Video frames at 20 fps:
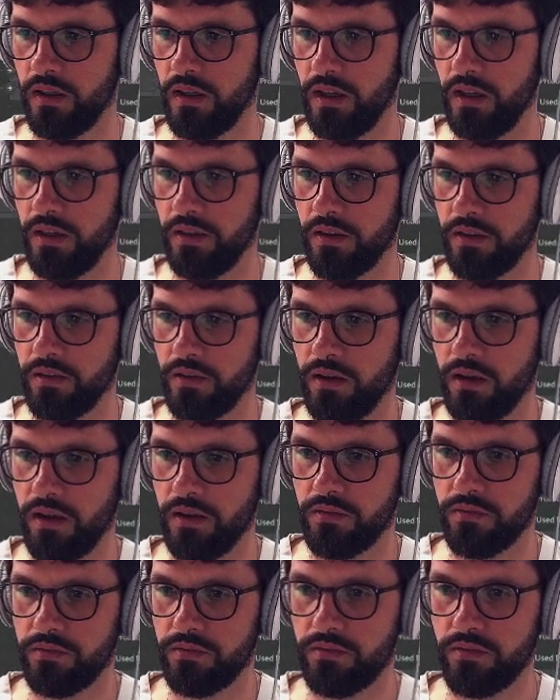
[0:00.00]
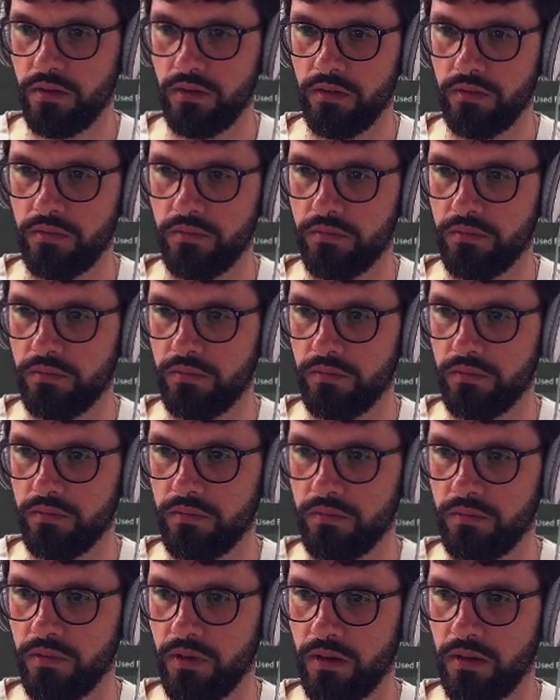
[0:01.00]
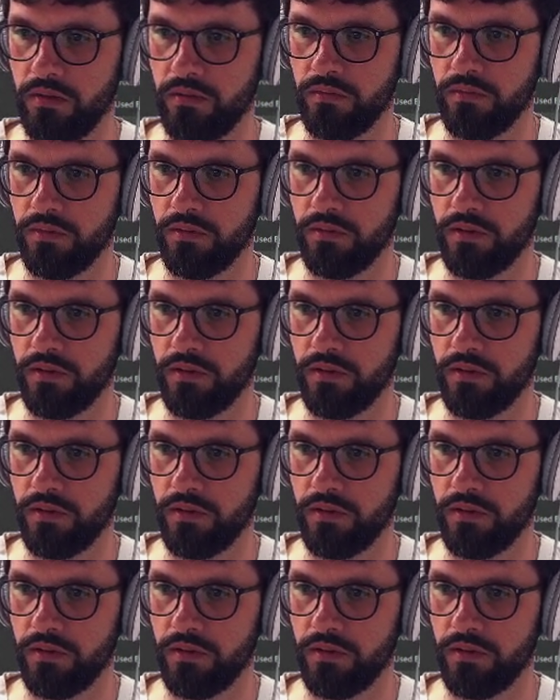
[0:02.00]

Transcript: And then the last row, well,